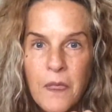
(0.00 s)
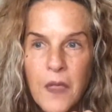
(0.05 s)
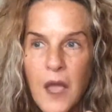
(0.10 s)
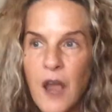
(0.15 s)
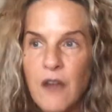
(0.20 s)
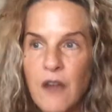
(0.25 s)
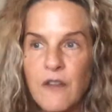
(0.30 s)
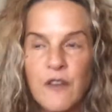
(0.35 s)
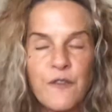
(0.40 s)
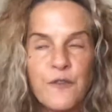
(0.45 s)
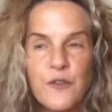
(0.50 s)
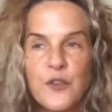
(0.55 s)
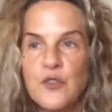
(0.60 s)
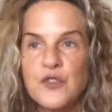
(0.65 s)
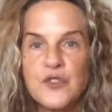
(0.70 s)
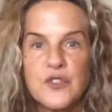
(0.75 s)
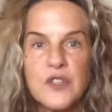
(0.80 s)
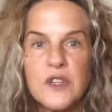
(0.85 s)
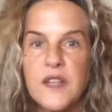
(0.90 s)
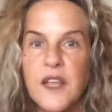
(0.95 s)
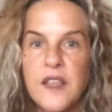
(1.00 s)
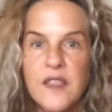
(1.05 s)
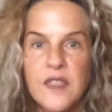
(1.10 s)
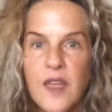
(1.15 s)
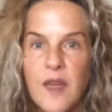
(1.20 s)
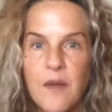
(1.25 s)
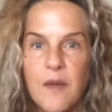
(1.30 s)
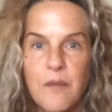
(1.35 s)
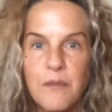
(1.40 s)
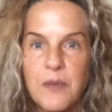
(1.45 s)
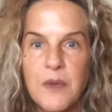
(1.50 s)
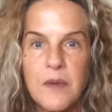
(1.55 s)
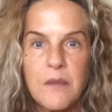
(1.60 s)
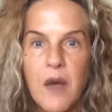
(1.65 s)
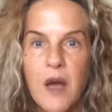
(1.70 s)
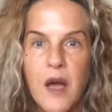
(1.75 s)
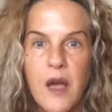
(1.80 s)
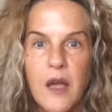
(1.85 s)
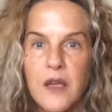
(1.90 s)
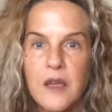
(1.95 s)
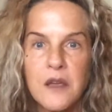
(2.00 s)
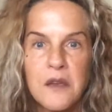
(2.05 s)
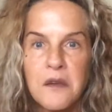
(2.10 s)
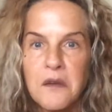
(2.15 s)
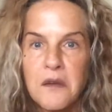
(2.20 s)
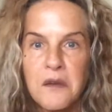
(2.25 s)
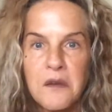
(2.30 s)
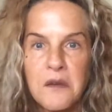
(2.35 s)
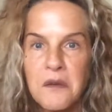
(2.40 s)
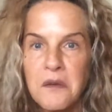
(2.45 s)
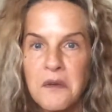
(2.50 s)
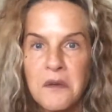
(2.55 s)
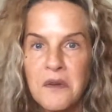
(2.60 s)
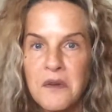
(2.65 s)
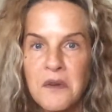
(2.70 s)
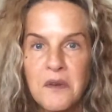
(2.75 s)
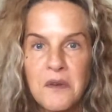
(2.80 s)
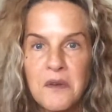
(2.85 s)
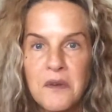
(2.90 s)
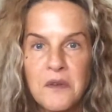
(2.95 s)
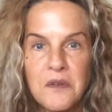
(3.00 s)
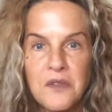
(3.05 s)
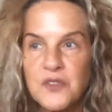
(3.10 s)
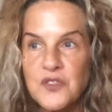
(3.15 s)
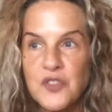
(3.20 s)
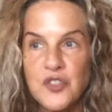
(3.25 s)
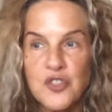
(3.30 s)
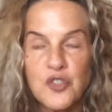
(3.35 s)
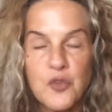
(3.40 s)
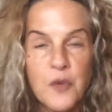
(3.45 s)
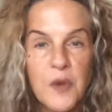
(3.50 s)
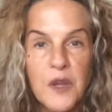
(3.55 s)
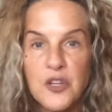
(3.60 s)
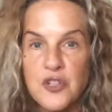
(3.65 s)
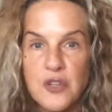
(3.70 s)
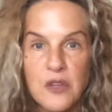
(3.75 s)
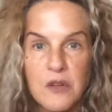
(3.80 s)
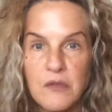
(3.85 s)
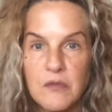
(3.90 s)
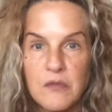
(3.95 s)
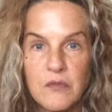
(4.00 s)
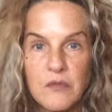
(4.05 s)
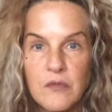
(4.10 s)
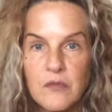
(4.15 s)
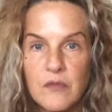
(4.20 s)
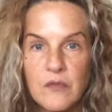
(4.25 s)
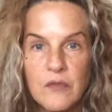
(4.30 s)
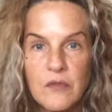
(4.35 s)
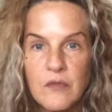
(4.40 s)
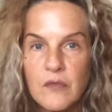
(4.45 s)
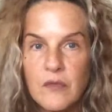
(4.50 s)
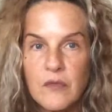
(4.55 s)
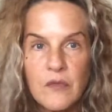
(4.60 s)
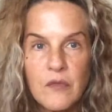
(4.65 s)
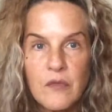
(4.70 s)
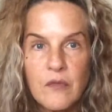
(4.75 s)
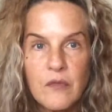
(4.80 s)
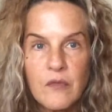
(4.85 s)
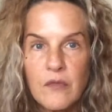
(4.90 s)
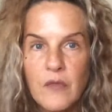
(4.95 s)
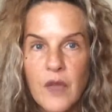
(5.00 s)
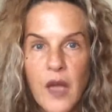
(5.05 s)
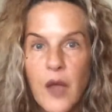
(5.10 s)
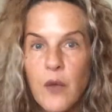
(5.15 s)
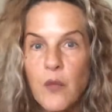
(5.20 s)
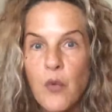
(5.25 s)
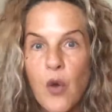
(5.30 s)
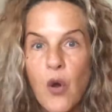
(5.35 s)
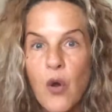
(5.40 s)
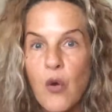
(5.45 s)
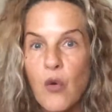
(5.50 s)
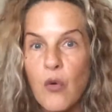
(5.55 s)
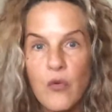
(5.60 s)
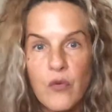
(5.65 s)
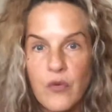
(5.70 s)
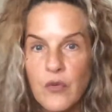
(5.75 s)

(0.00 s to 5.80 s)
I refuse to let that be my situation. I won't.